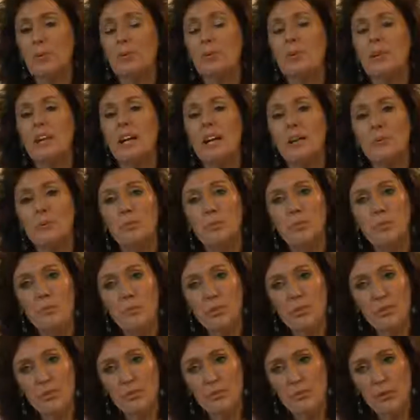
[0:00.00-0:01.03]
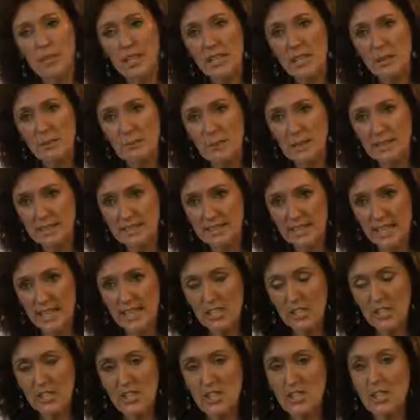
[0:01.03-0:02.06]
It will help you with your
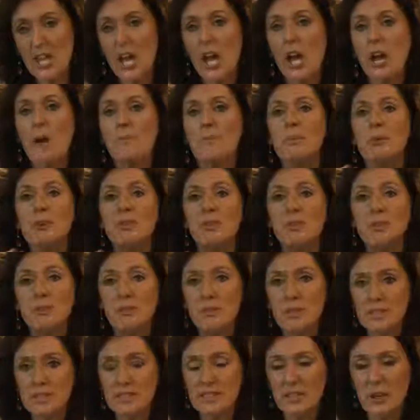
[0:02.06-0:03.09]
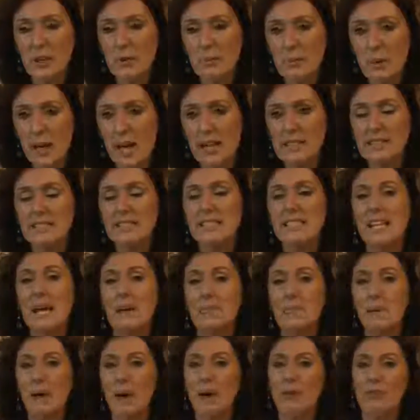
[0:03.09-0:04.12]
rehabilitation, but you must go back to
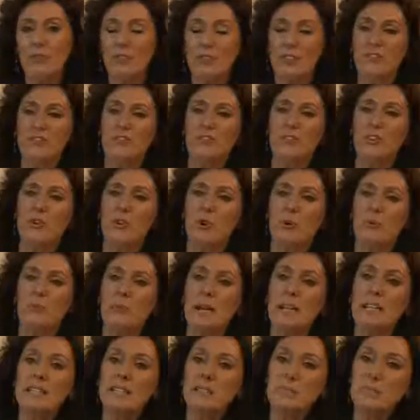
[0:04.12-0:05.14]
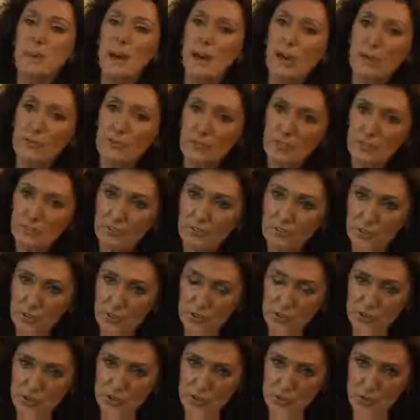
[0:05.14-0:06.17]
that pelvic floor. Make the pelvic
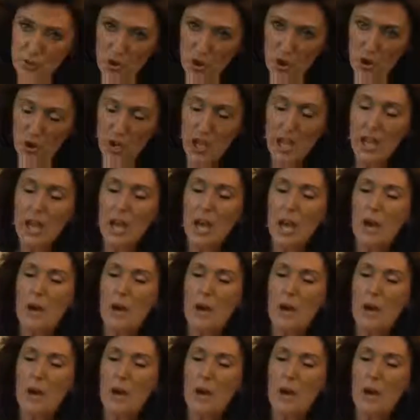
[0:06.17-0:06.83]
floor strong.